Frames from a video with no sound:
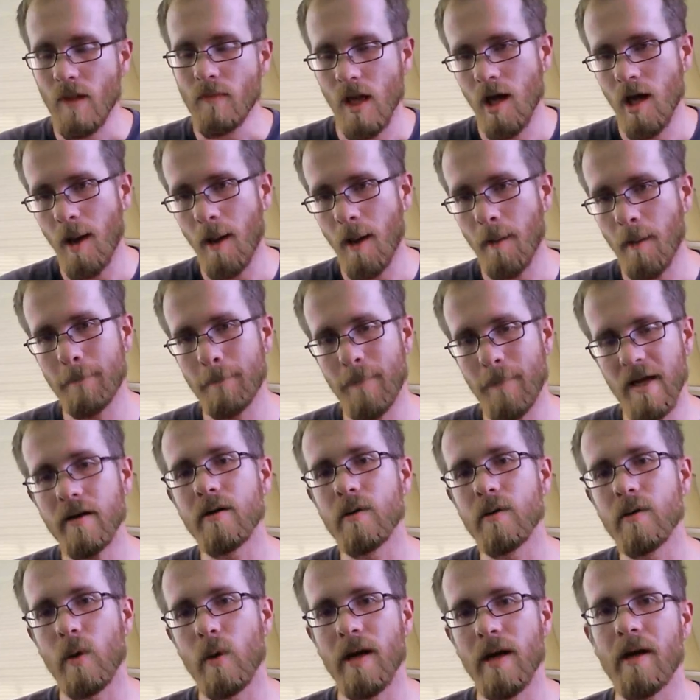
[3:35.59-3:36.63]
A
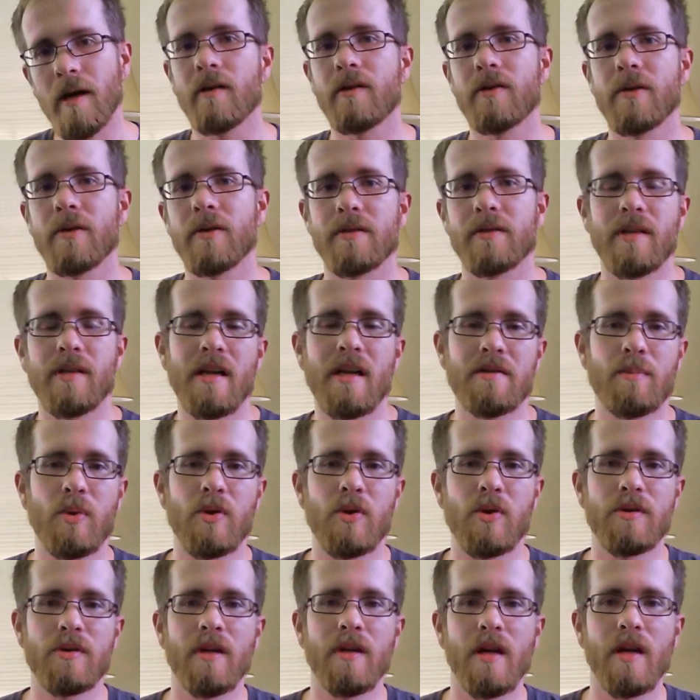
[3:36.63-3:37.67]
better way to assess
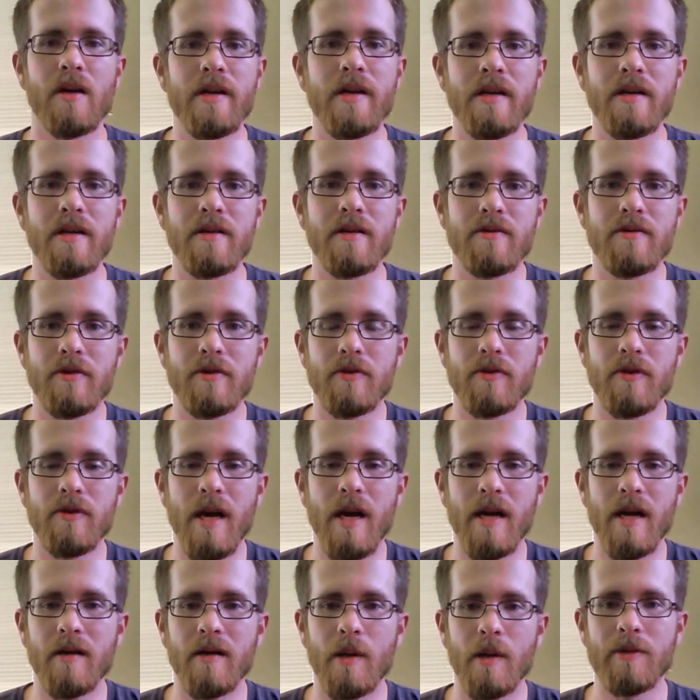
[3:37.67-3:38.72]
personality is through
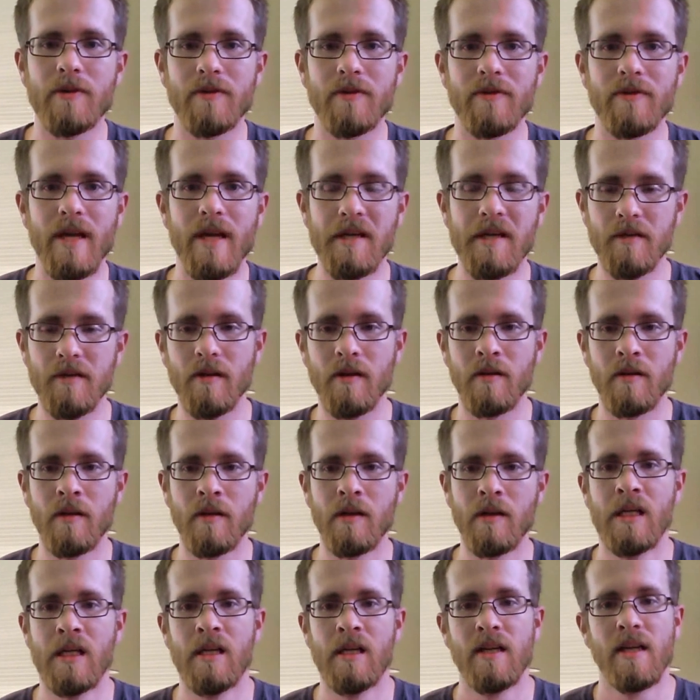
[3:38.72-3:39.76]
direct observation.
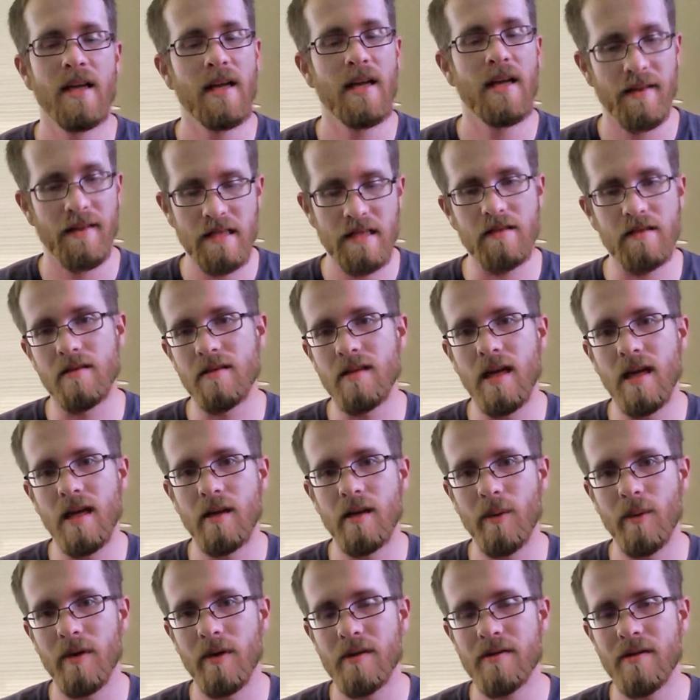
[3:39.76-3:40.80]
And that's
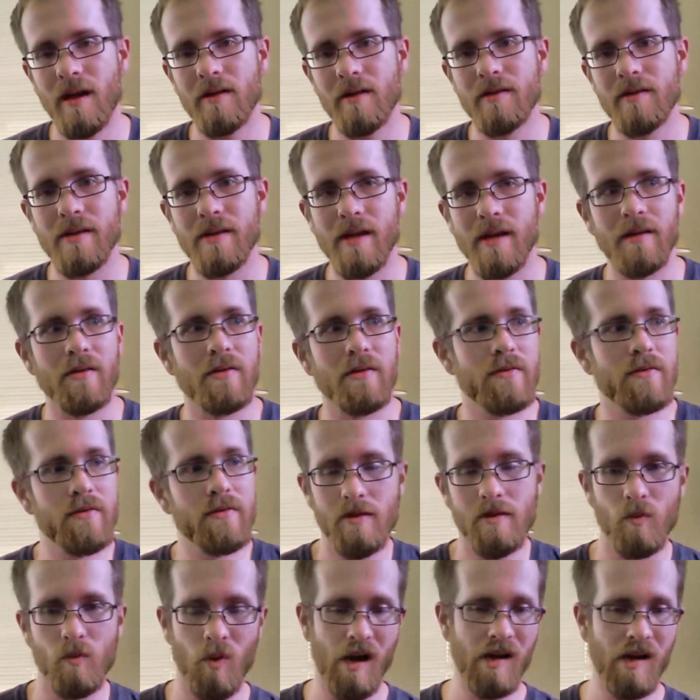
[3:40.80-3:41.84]
exactly what it sounds like. You
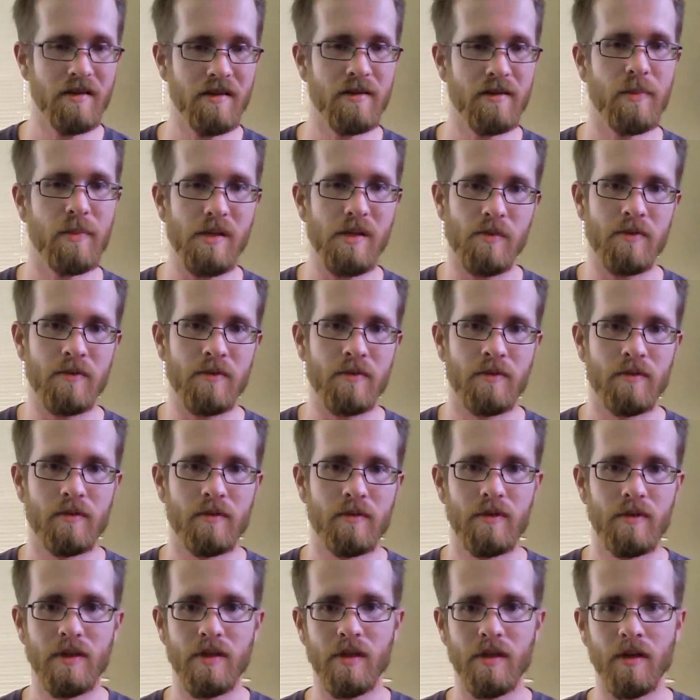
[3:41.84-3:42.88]
just watch people.
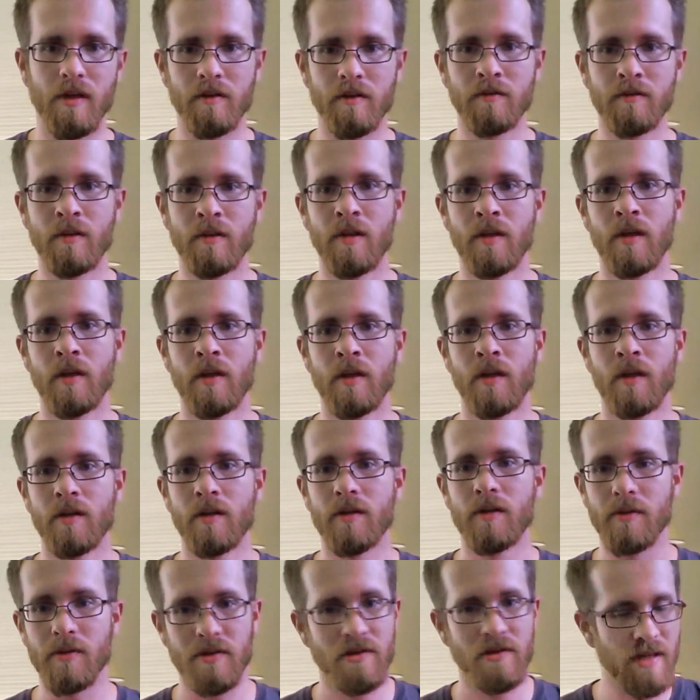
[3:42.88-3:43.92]
You know,
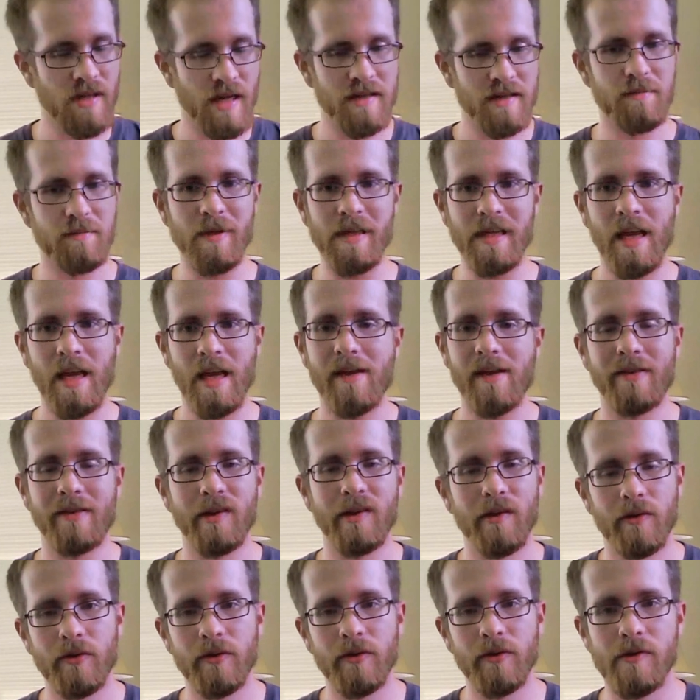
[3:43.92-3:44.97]
you assess
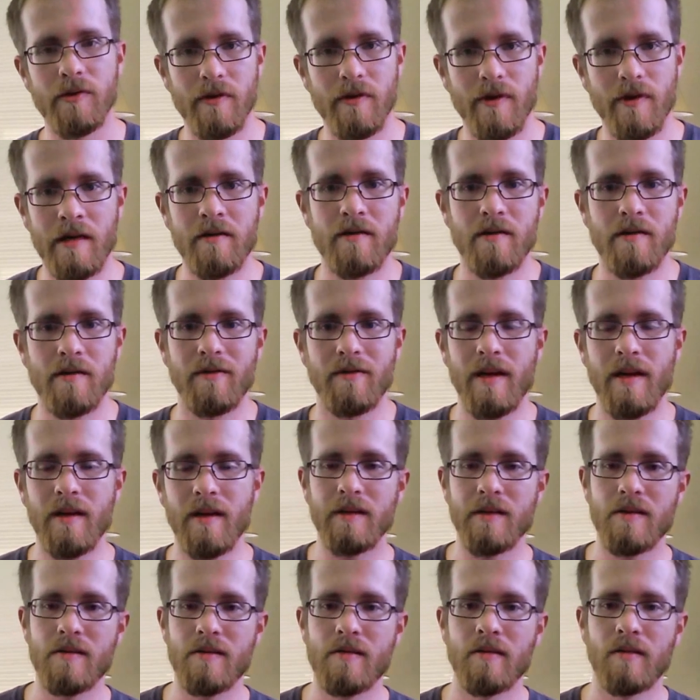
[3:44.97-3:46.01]
behavior through direct
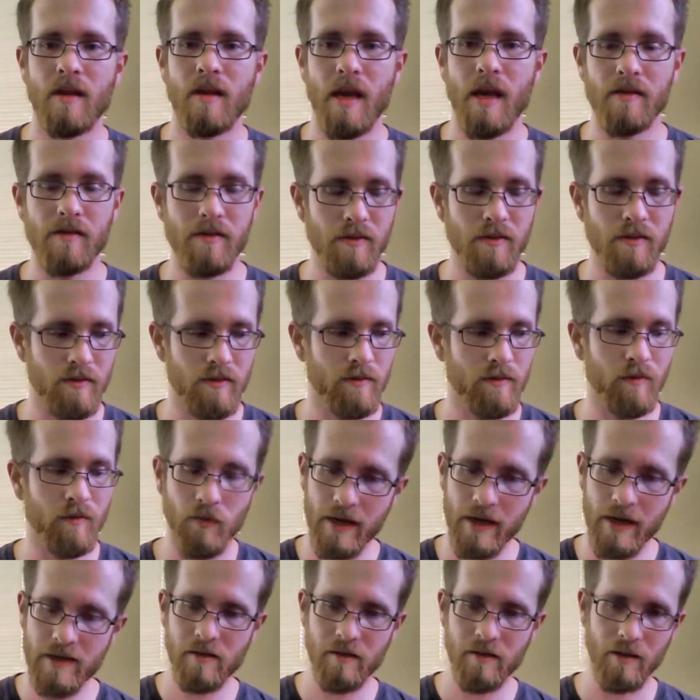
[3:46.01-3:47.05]
surveillance and you
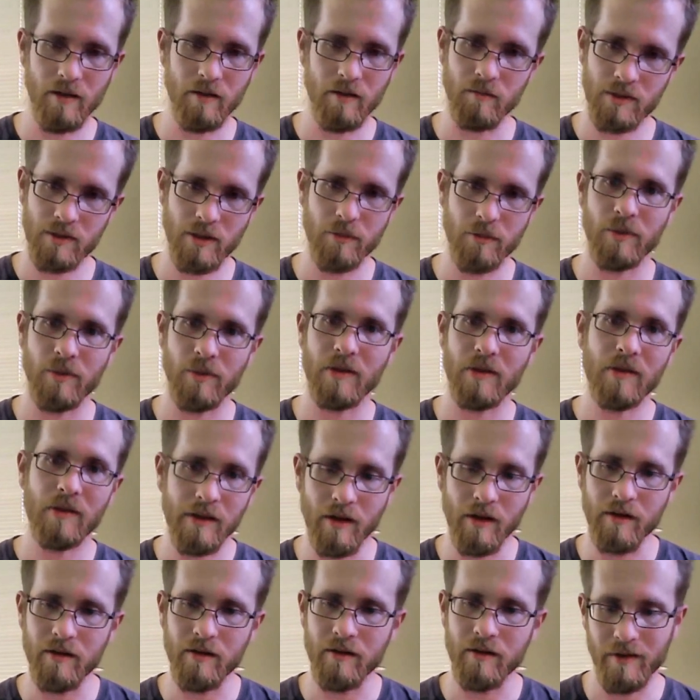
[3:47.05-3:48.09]
rate them typically
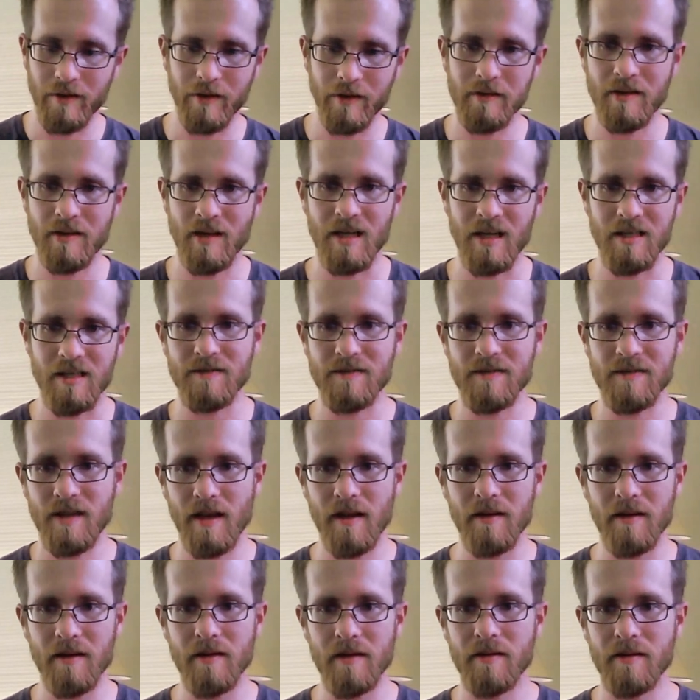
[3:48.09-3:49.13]
on various kinds of
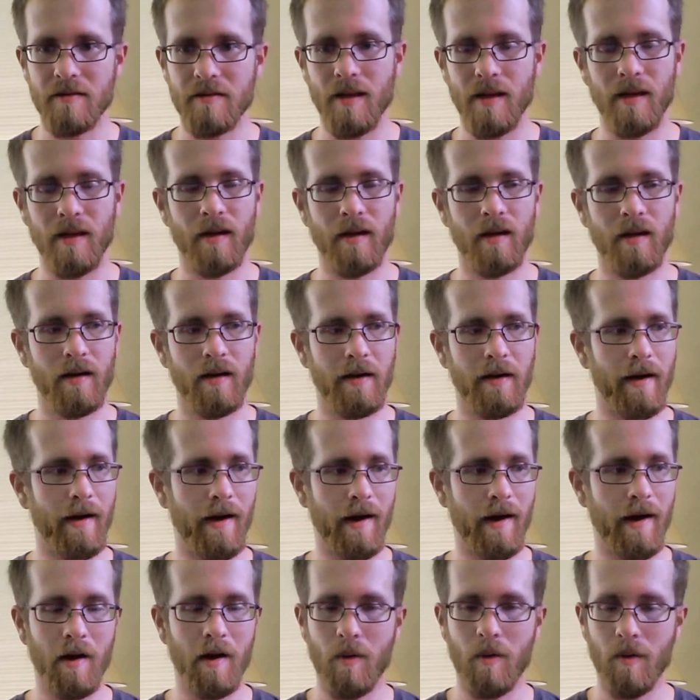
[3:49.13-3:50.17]
scales like
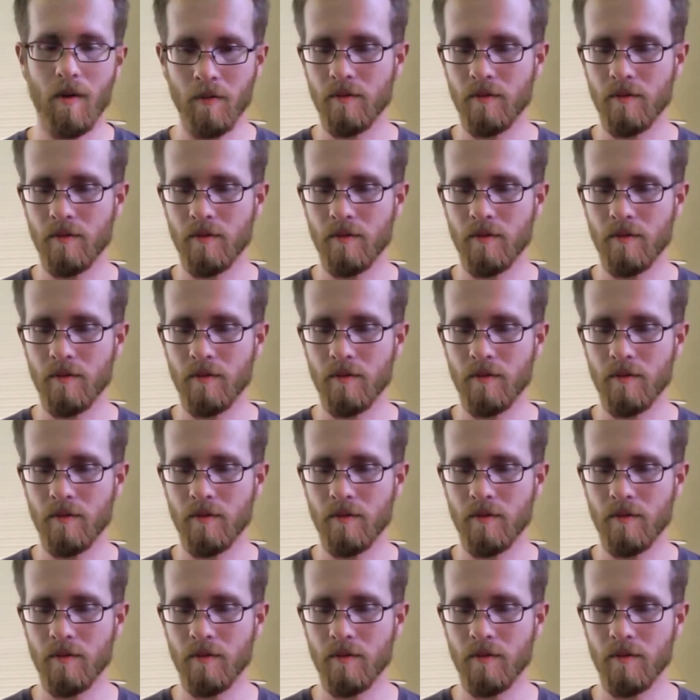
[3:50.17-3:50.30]
how